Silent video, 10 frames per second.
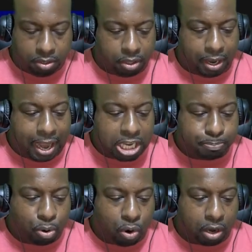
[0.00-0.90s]
The
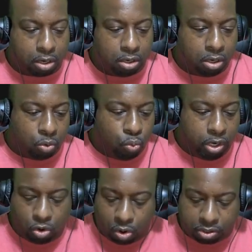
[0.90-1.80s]
last part we're
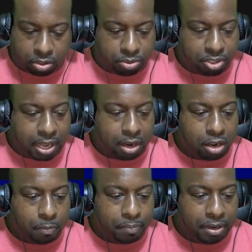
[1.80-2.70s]
going to set
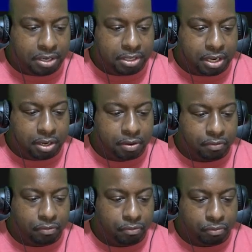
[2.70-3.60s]
up is the
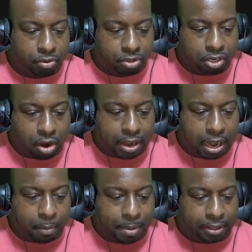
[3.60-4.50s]

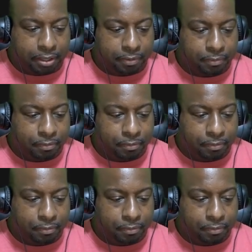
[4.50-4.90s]
teardown method.